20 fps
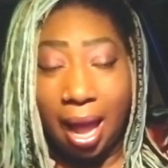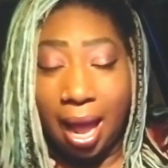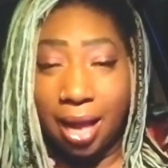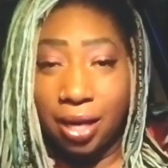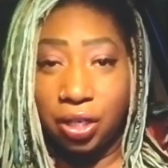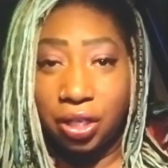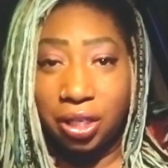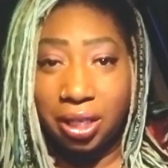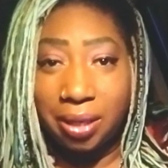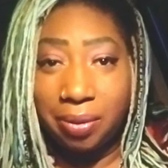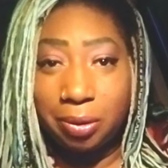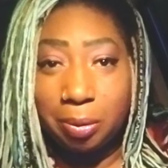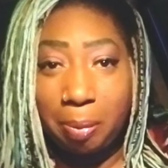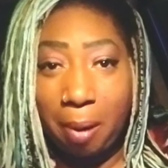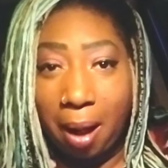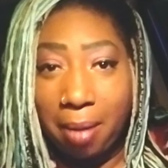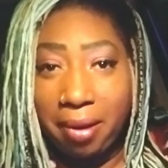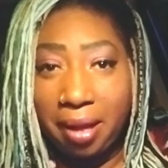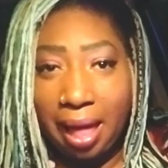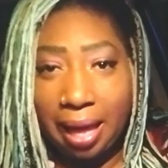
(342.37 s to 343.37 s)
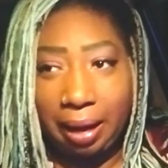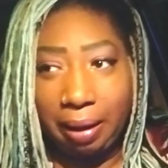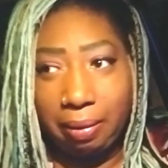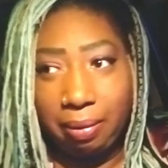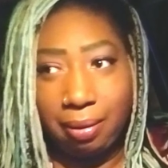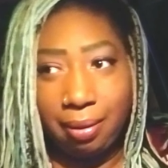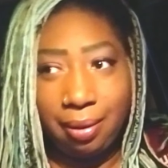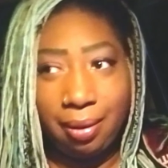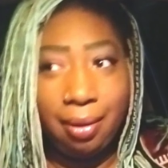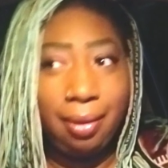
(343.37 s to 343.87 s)
and she was probably like,
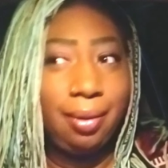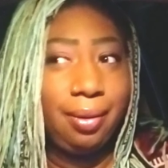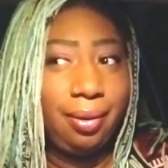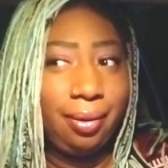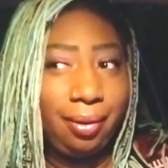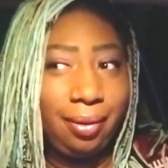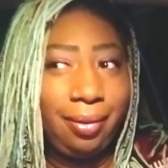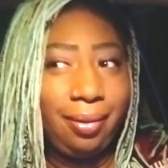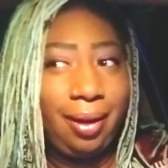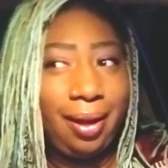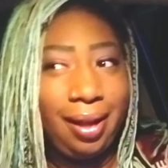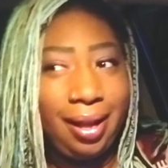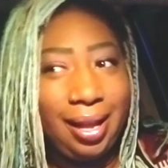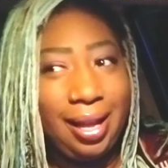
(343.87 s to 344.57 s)
Ooh,